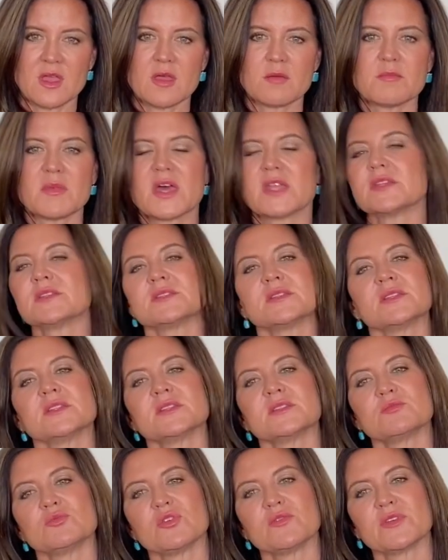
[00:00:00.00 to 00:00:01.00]
Medicine
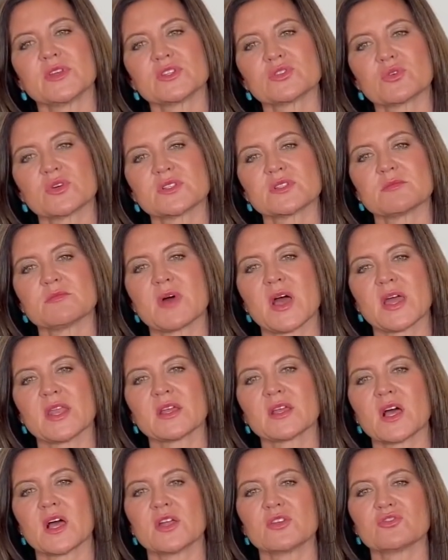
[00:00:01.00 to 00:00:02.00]
is moving towards a
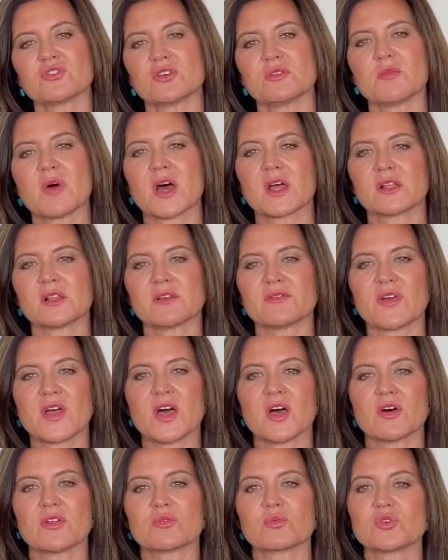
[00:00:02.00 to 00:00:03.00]
mitochondrial model of
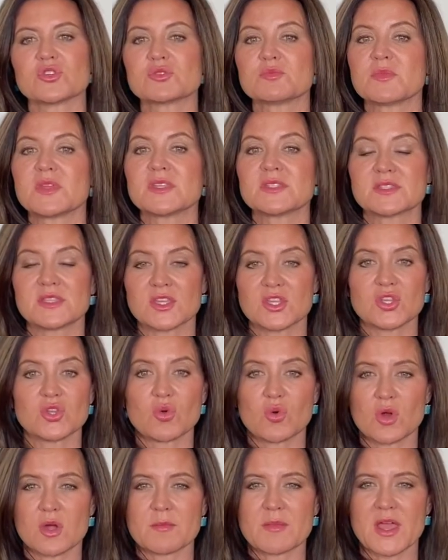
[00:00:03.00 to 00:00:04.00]
health, which means that
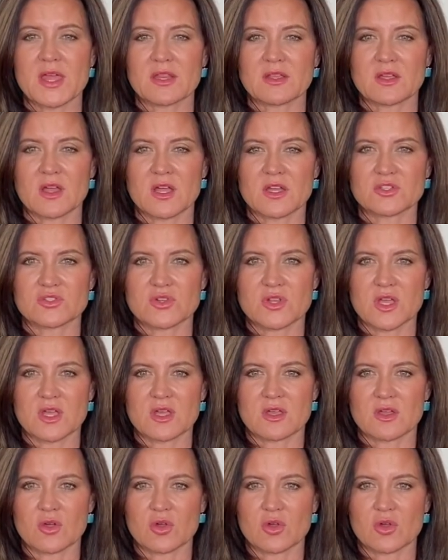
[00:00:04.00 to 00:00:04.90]
your mitochondria,